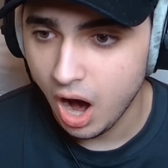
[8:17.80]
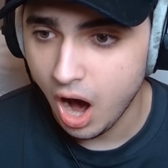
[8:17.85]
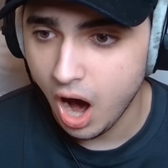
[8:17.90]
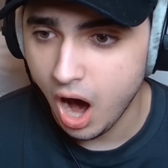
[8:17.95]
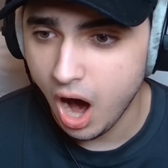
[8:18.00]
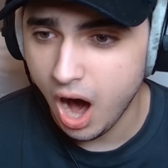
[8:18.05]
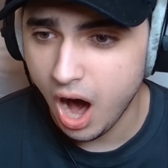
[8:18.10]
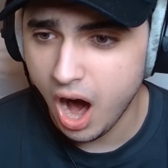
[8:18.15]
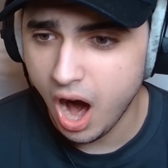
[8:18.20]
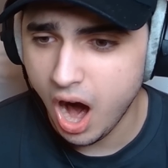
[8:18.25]

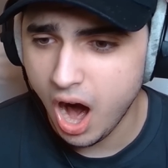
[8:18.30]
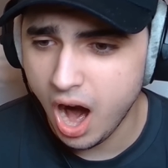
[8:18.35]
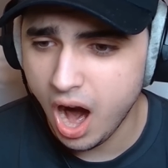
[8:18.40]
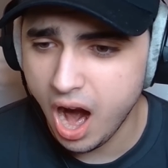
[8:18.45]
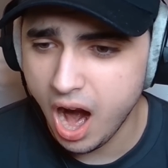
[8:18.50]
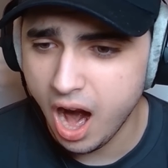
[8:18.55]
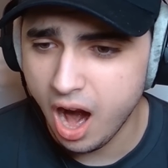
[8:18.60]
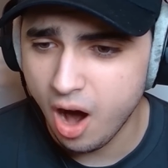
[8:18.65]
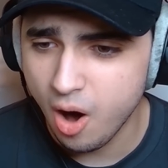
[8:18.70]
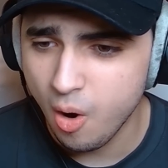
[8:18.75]

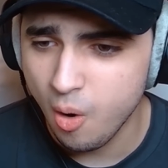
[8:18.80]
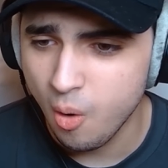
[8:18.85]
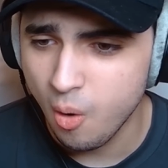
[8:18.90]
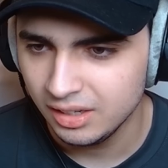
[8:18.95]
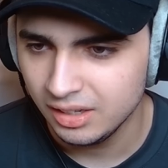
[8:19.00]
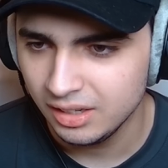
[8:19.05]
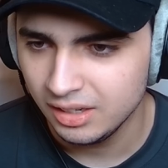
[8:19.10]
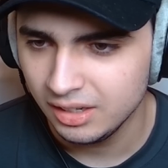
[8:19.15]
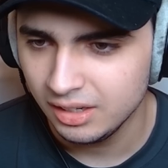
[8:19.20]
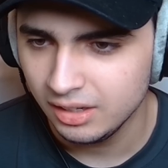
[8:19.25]
Oh!
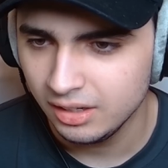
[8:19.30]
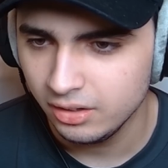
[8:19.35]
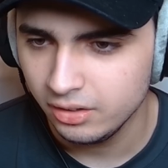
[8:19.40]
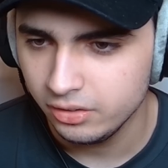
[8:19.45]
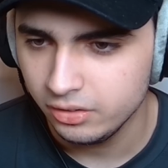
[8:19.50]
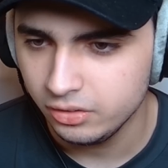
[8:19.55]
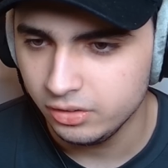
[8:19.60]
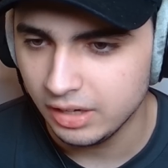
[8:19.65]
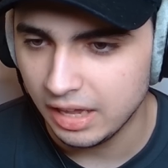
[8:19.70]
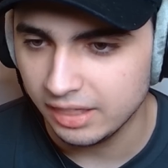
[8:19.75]

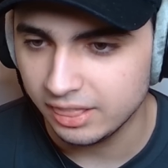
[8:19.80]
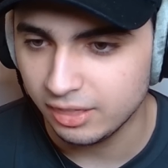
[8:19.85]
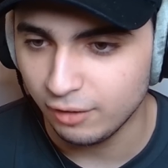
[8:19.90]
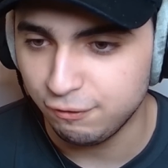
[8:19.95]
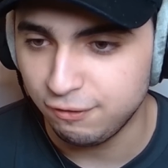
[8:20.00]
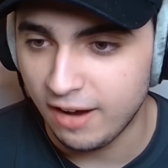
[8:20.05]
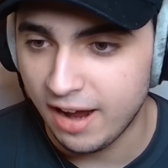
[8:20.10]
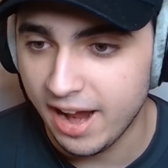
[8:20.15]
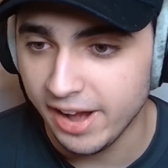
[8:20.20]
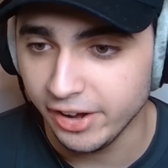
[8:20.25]
Not the
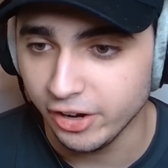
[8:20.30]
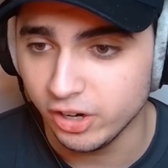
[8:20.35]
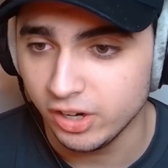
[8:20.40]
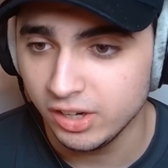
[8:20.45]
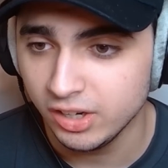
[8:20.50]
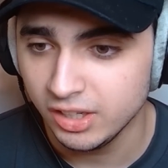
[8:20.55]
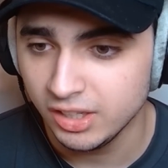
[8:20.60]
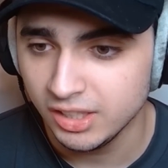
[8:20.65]
fire.